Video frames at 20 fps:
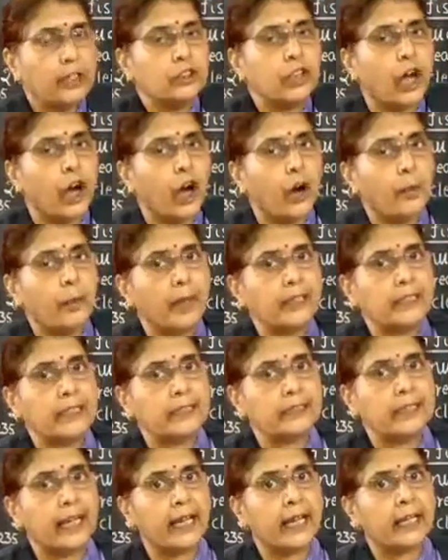So how much
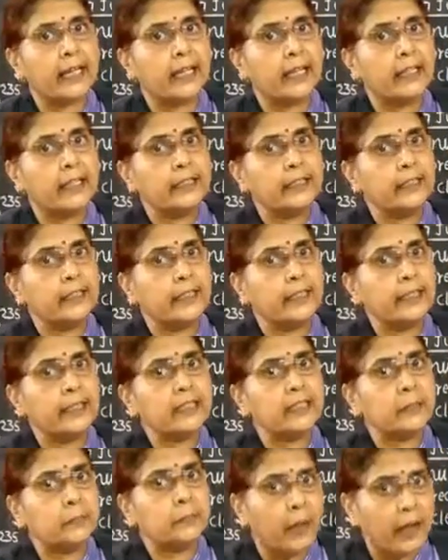is the energy
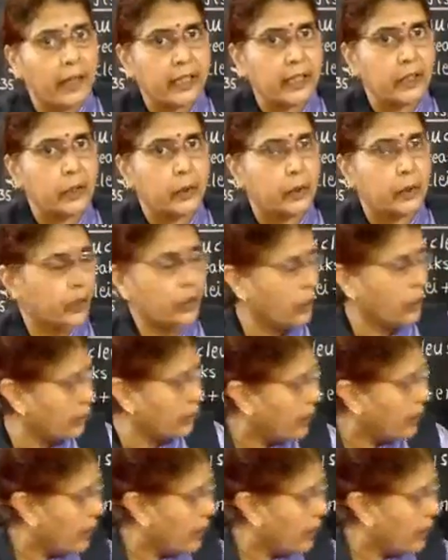released per nucleon?